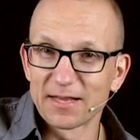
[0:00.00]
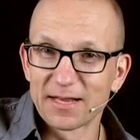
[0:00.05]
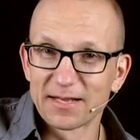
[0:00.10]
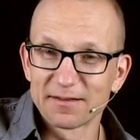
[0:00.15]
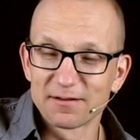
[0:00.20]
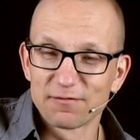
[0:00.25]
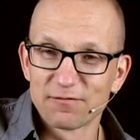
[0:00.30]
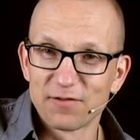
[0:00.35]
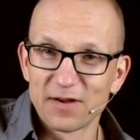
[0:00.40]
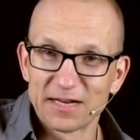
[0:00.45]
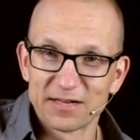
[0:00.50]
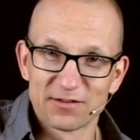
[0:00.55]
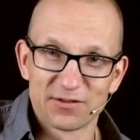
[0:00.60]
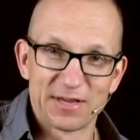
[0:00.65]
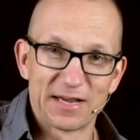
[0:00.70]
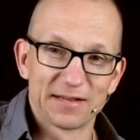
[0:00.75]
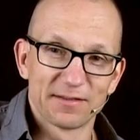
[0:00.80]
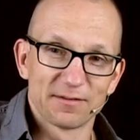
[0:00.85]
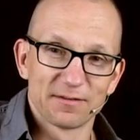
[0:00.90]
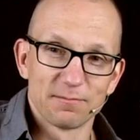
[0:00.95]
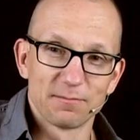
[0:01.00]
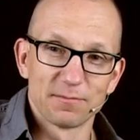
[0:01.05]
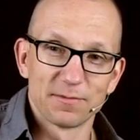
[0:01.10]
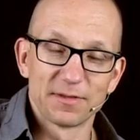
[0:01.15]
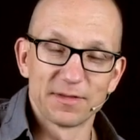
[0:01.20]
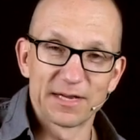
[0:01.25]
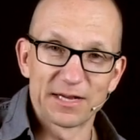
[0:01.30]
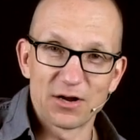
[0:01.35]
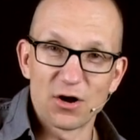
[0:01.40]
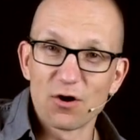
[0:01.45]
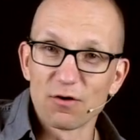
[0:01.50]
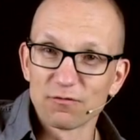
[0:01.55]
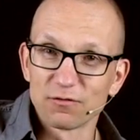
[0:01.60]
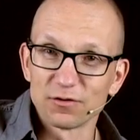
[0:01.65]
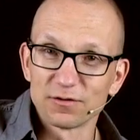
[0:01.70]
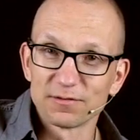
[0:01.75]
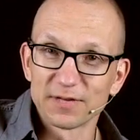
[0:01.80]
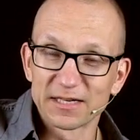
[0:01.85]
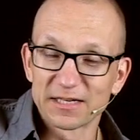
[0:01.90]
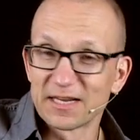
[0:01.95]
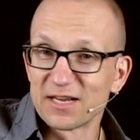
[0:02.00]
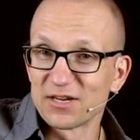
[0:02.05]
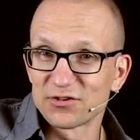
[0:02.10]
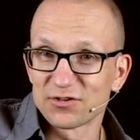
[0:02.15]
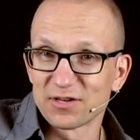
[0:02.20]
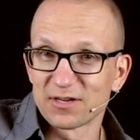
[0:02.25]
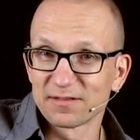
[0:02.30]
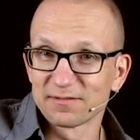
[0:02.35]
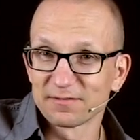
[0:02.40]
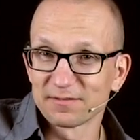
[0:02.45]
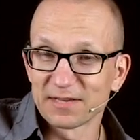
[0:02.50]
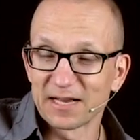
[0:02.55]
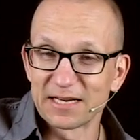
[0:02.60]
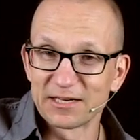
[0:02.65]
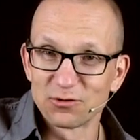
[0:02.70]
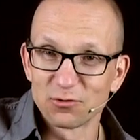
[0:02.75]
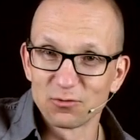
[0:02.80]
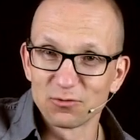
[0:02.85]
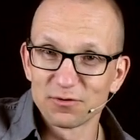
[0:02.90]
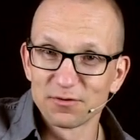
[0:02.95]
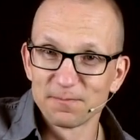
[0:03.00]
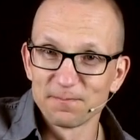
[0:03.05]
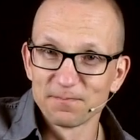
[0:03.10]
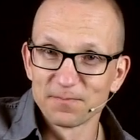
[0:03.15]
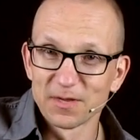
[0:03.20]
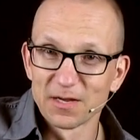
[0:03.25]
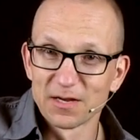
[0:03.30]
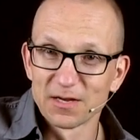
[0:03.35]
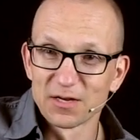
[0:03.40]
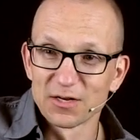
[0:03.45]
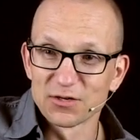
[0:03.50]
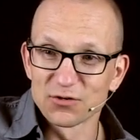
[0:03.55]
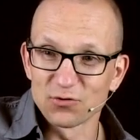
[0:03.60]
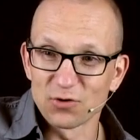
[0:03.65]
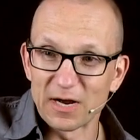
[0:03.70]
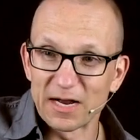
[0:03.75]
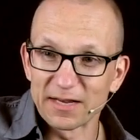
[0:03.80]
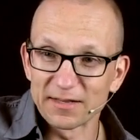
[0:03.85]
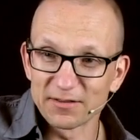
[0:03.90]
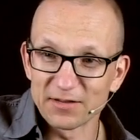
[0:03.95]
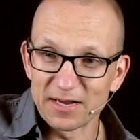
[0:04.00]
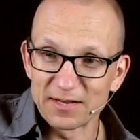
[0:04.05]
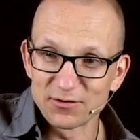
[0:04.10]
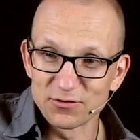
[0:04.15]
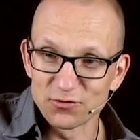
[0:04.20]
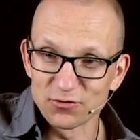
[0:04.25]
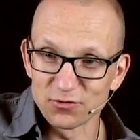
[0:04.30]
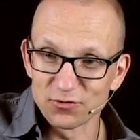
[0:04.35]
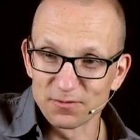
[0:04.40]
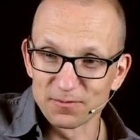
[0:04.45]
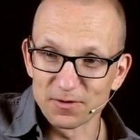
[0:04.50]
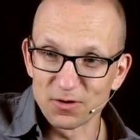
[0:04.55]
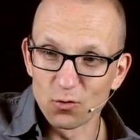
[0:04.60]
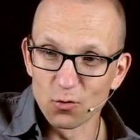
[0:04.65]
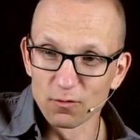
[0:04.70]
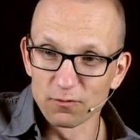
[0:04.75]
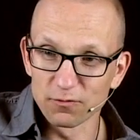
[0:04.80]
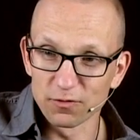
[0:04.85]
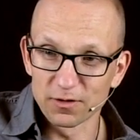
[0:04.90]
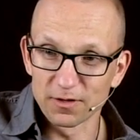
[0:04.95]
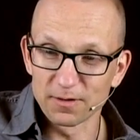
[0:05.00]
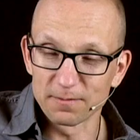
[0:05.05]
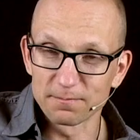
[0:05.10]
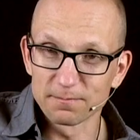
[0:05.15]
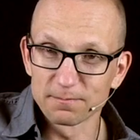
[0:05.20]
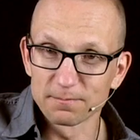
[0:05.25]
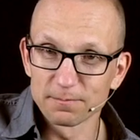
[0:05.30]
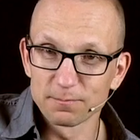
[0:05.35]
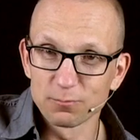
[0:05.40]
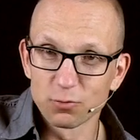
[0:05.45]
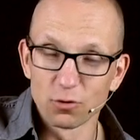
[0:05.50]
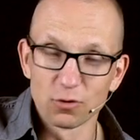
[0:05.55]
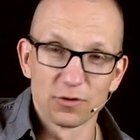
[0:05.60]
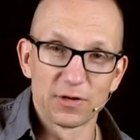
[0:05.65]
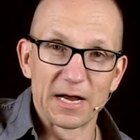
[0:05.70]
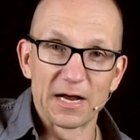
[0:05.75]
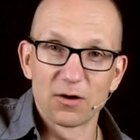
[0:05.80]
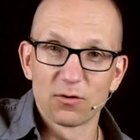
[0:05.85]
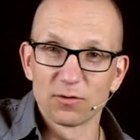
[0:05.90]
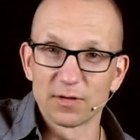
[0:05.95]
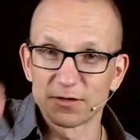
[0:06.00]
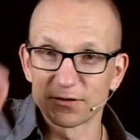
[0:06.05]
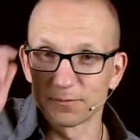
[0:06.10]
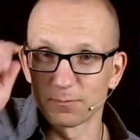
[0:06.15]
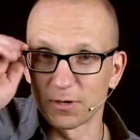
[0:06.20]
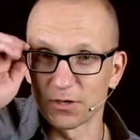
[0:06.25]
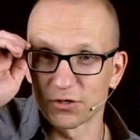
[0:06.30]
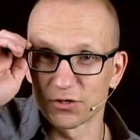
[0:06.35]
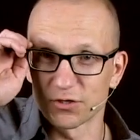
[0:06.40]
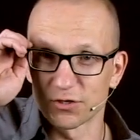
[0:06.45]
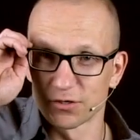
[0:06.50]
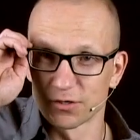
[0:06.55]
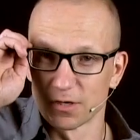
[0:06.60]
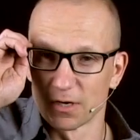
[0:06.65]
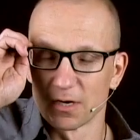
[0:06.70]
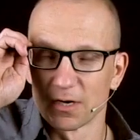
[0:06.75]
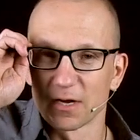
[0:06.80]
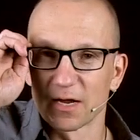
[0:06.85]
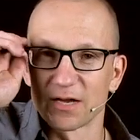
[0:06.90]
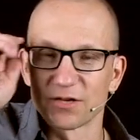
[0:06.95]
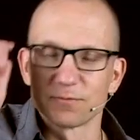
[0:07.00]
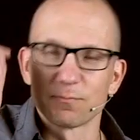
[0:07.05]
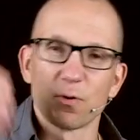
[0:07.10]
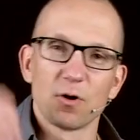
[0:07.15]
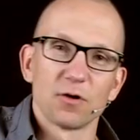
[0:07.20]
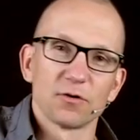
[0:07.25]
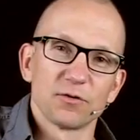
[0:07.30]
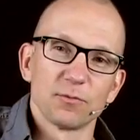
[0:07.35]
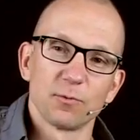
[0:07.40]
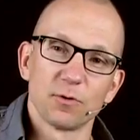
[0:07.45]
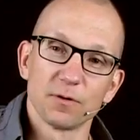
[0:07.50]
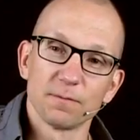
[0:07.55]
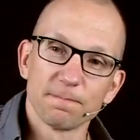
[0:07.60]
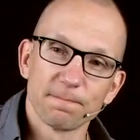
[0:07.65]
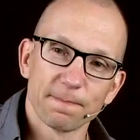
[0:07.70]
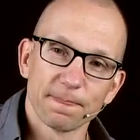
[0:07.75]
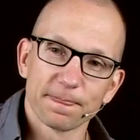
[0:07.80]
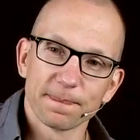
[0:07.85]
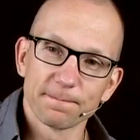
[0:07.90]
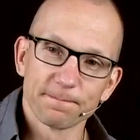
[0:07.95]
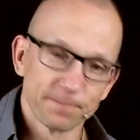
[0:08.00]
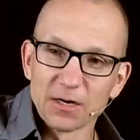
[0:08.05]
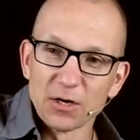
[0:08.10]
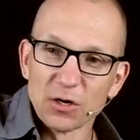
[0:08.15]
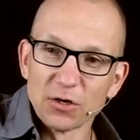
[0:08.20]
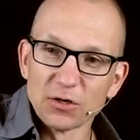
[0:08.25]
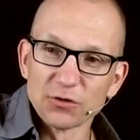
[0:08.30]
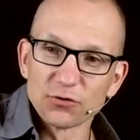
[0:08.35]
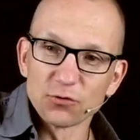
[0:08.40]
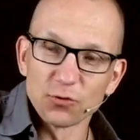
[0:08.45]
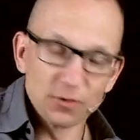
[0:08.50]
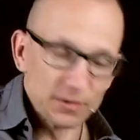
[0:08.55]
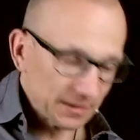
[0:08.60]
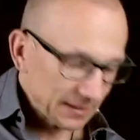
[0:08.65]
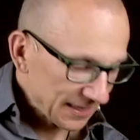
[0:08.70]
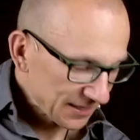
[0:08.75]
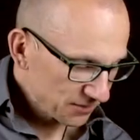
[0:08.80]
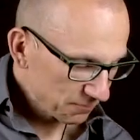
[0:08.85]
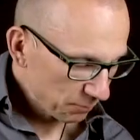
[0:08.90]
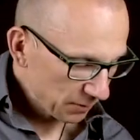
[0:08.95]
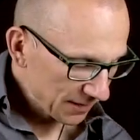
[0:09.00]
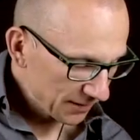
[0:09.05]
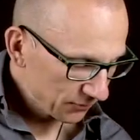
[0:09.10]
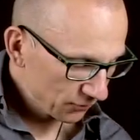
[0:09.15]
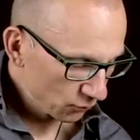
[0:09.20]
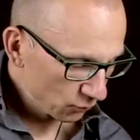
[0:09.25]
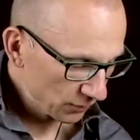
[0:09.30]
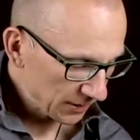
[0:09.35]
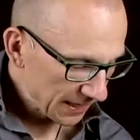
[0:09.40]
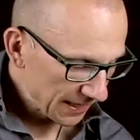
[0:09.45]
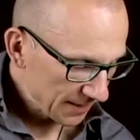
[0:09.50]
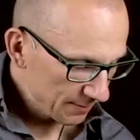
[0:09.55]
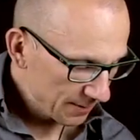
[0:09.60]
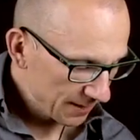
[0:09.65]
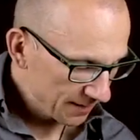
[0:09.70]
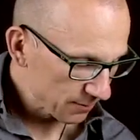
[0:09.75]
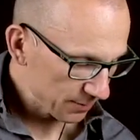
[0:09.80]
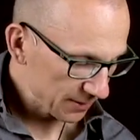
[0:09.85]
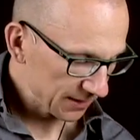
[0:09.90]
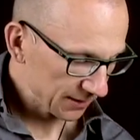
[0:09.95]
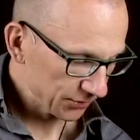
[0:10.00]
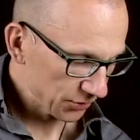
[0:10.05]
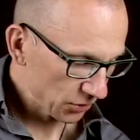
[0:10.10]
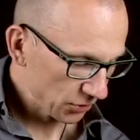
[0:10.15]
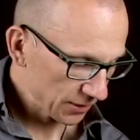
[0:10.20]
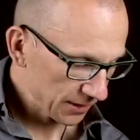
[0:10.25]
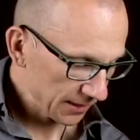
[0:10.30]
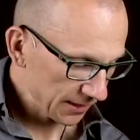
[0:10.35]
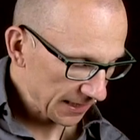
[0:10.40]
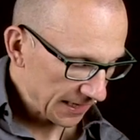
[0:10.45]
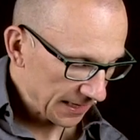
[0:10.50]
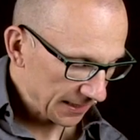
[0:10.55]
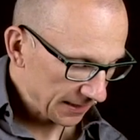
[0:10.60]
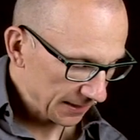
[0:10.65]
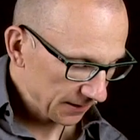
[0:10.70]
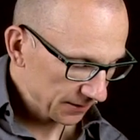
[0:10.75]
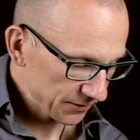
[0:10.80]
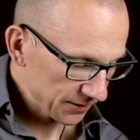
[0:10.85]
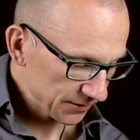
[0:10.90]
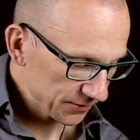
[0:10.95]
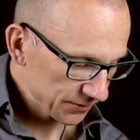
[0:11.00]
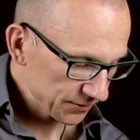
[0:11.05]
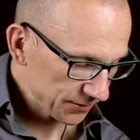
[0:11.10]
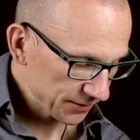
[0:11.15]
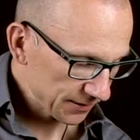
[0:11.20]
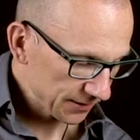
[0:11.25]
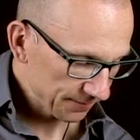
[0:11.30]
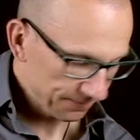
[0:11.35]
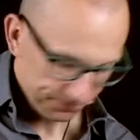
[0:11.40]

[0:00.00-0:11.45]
that effect that often. At least I don't. So I tend to go for the pull down as much as possible. So let's play through the A minor pentatonic, and I'll just